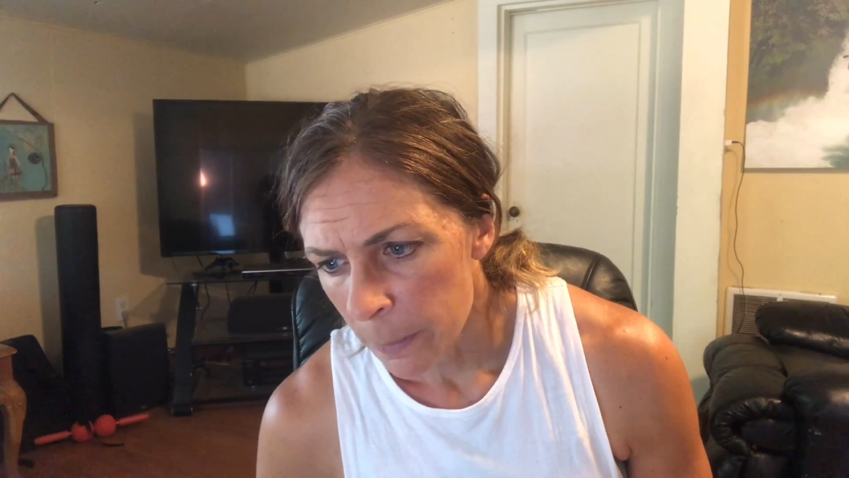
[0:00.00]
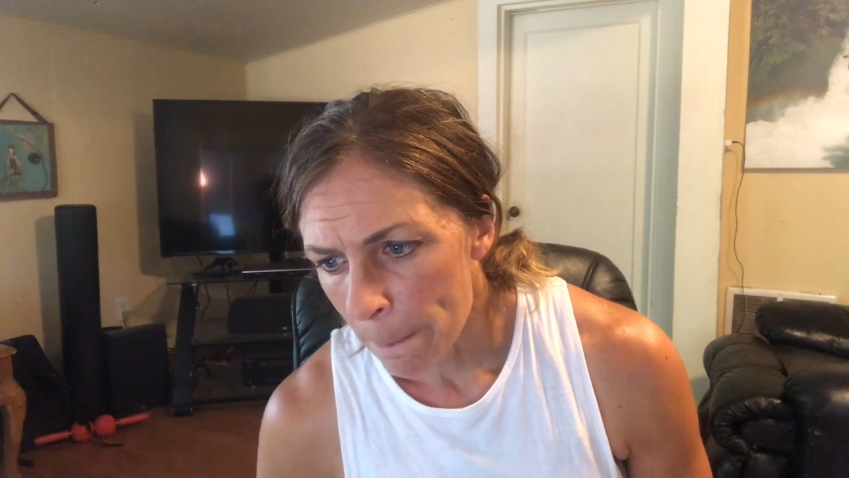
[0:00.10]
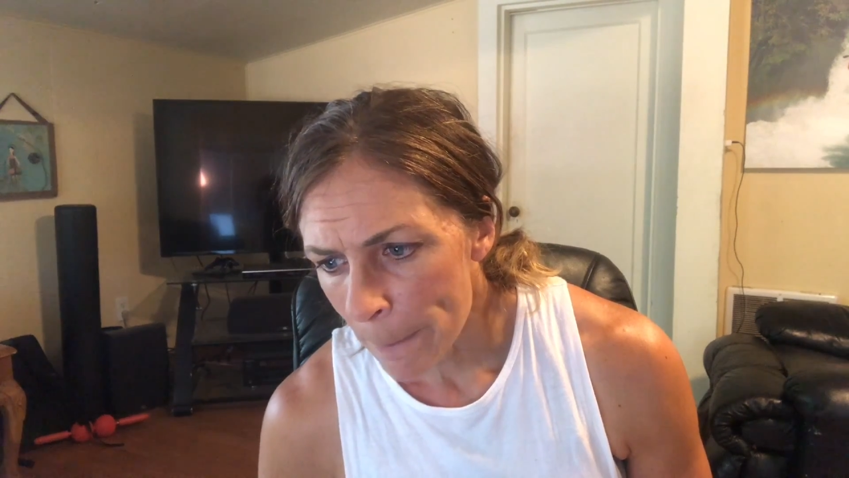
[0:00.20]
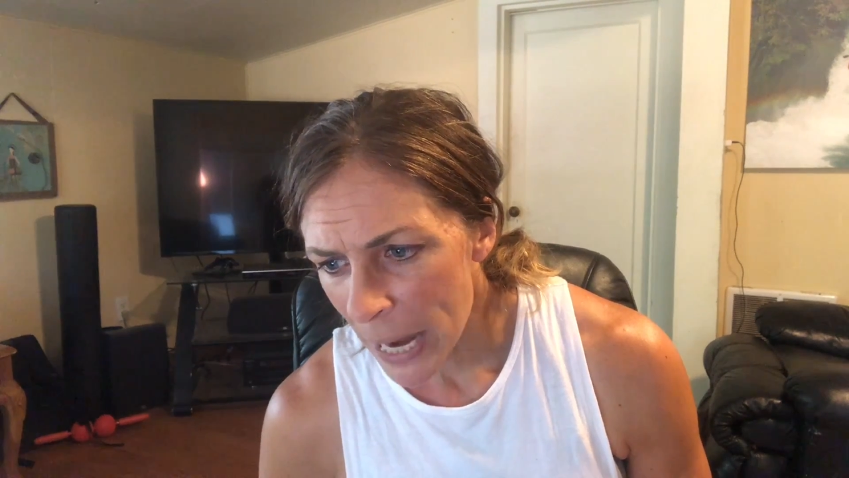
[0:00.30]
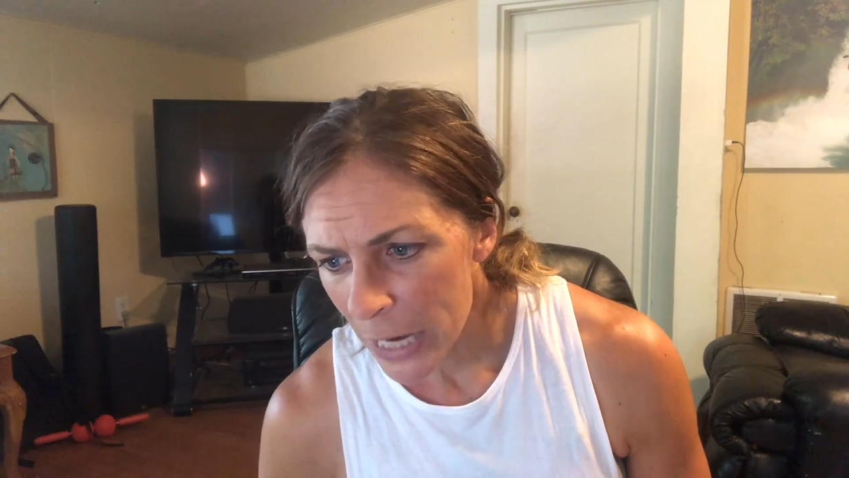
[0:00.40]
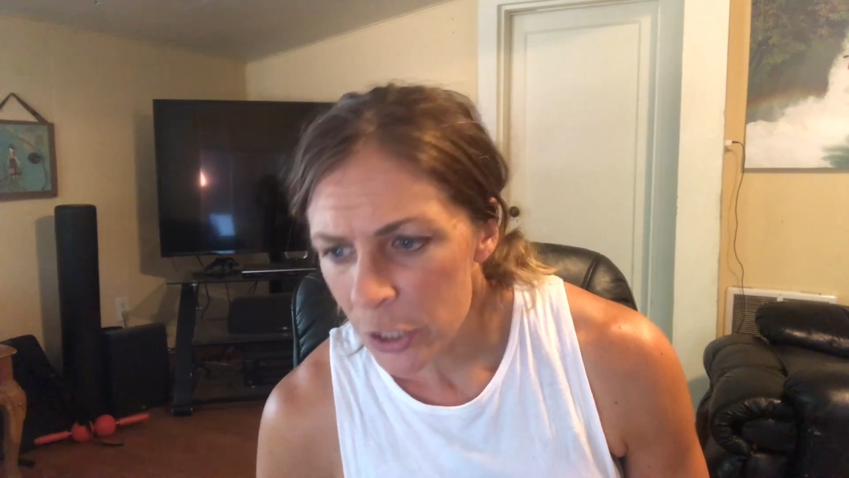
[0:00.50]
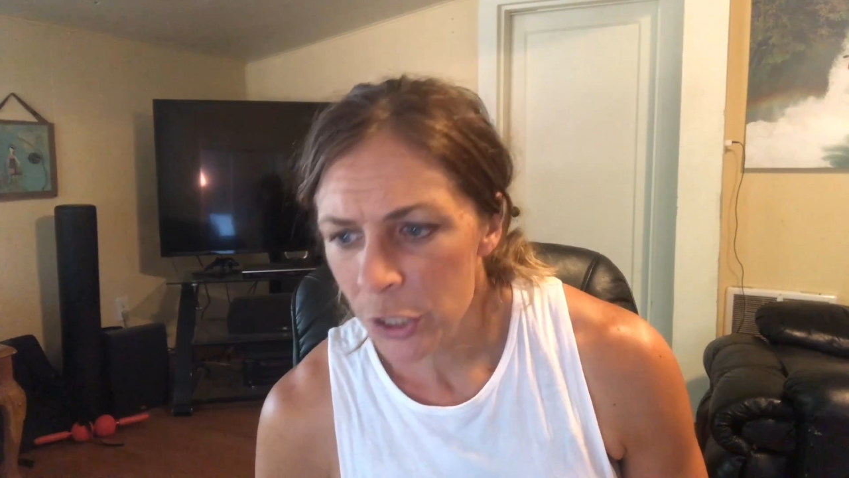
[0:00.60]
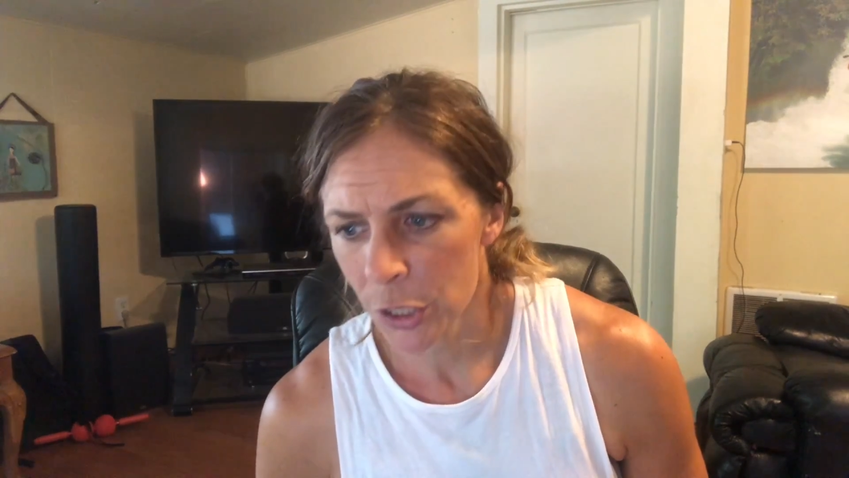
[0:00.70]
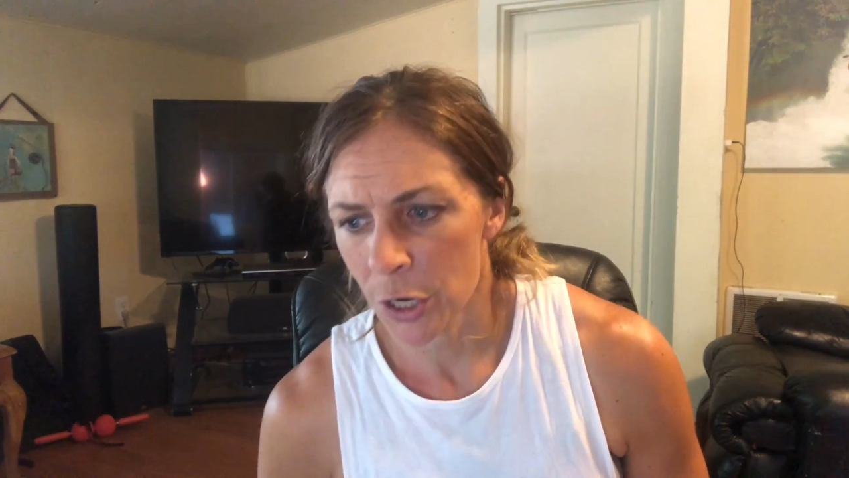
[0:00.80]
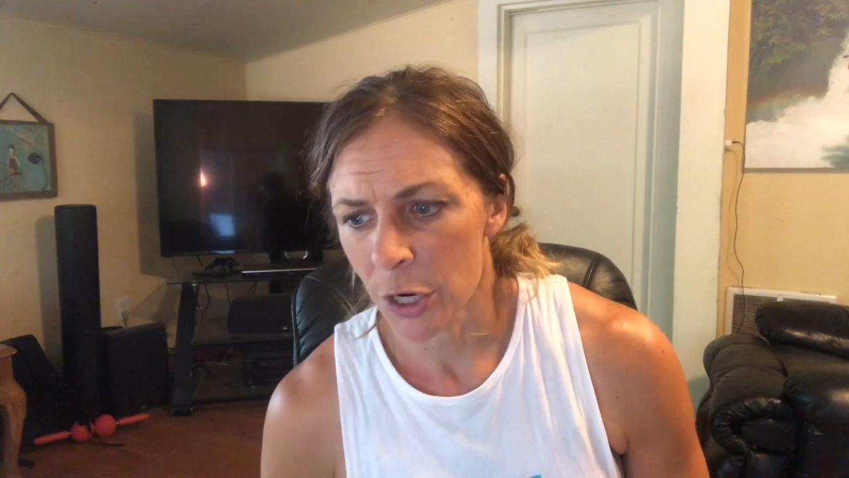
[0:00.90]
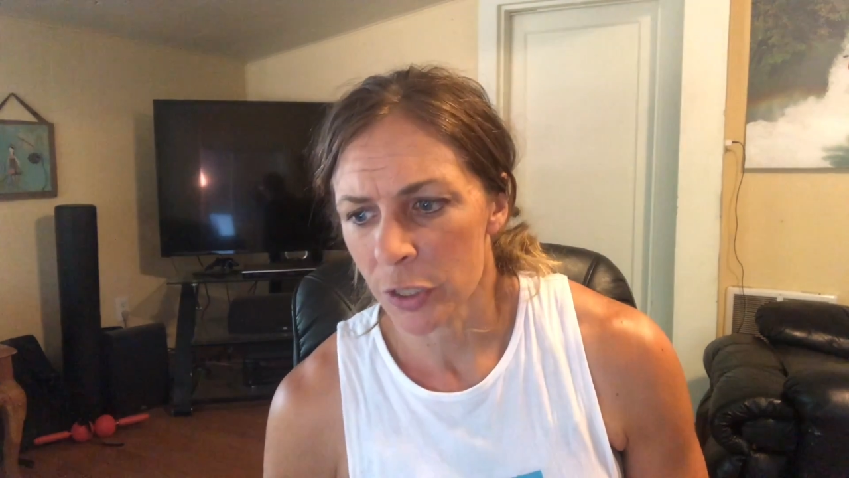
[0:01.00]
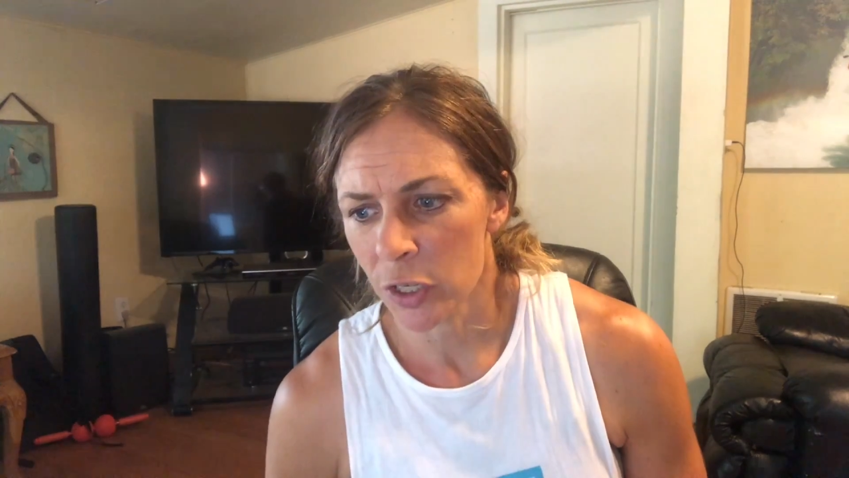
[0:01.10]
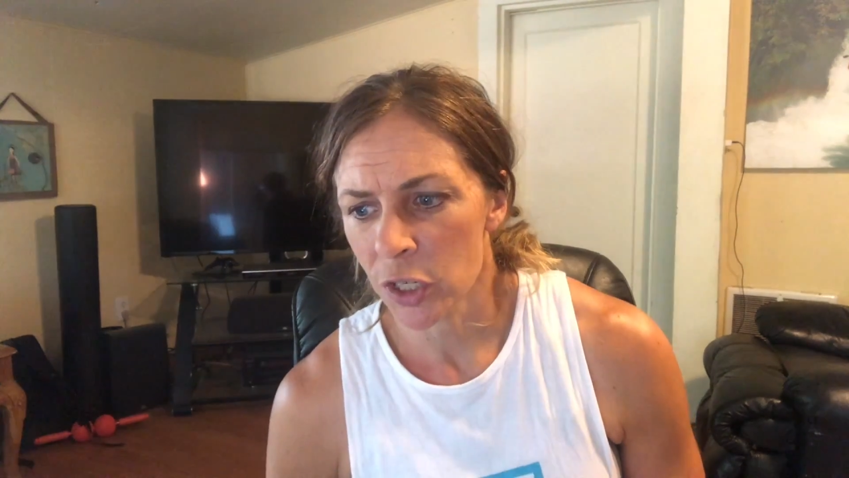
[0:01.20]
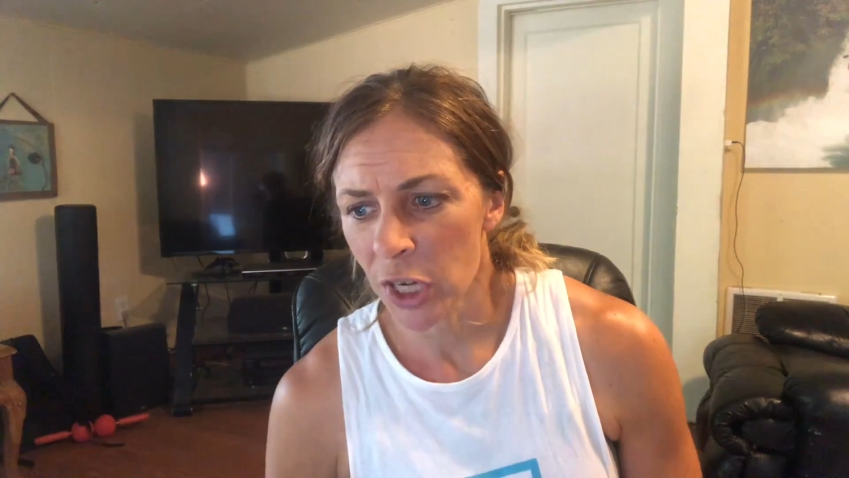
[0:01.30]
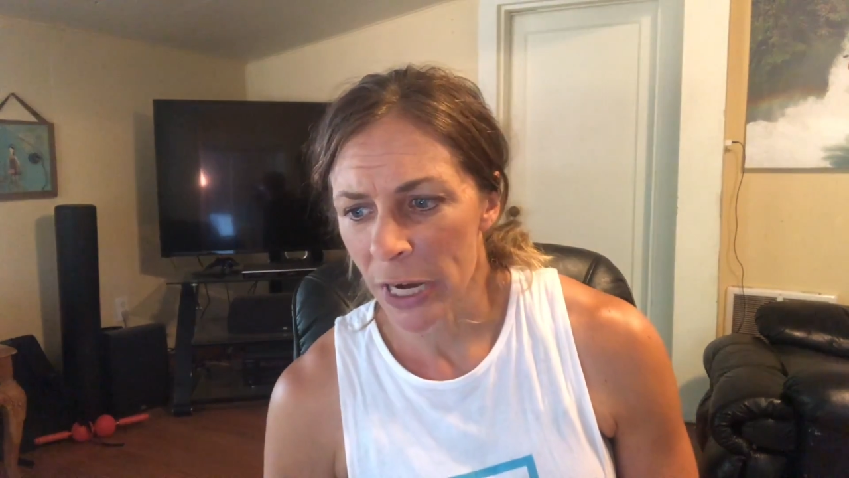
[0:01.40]
Make sure to
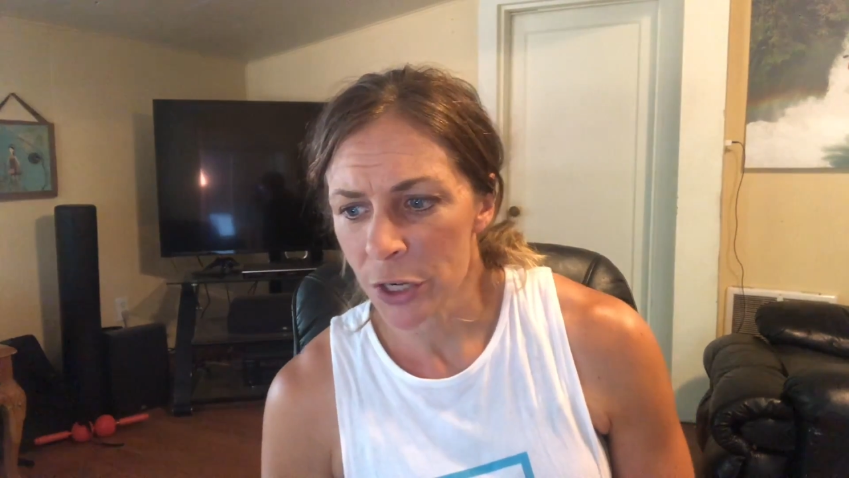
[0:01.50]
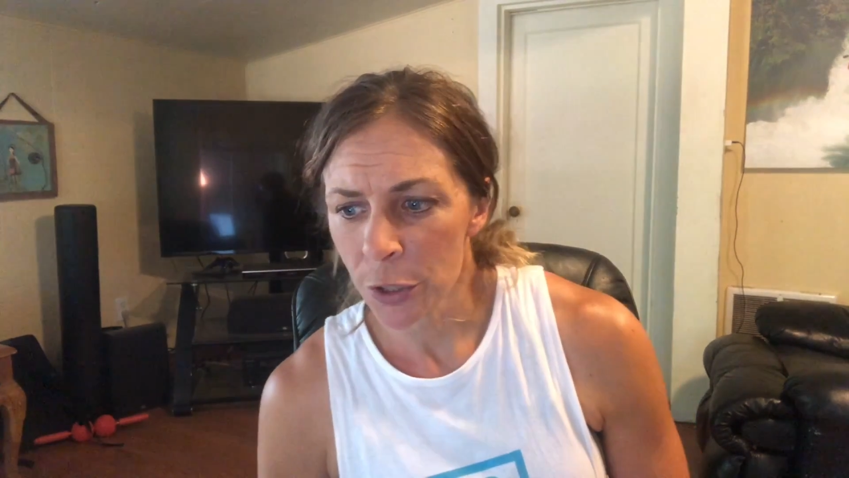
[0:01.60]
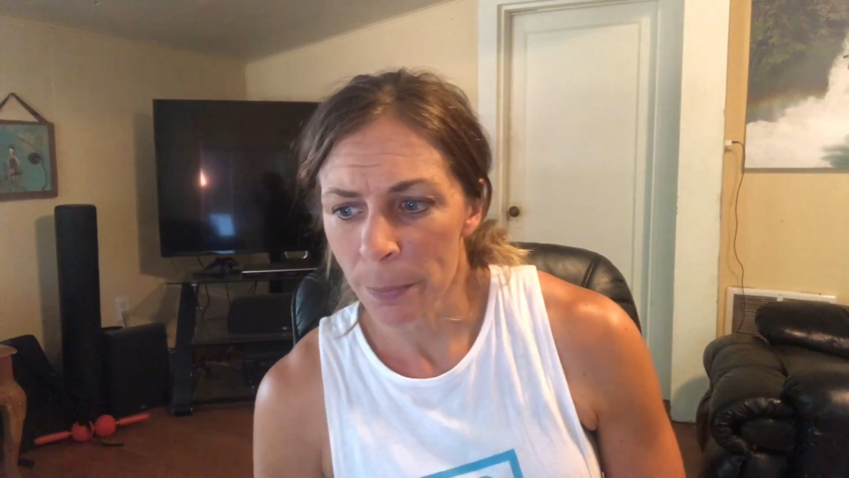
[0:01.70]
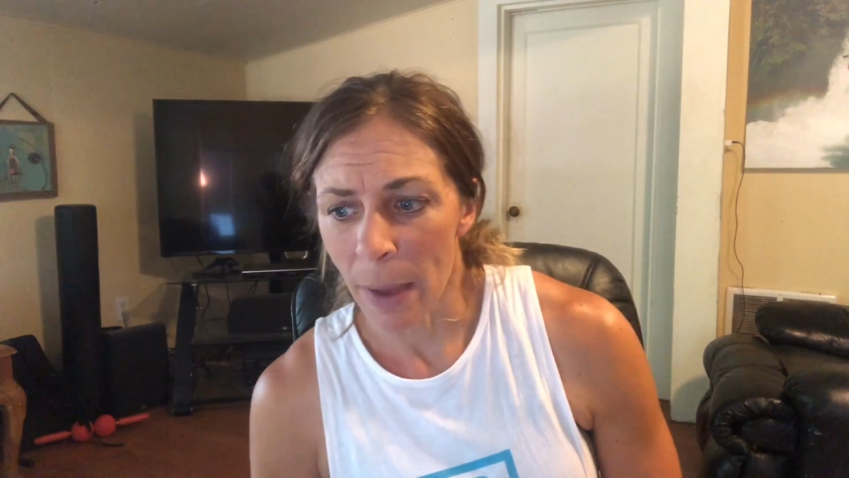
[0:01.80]
change your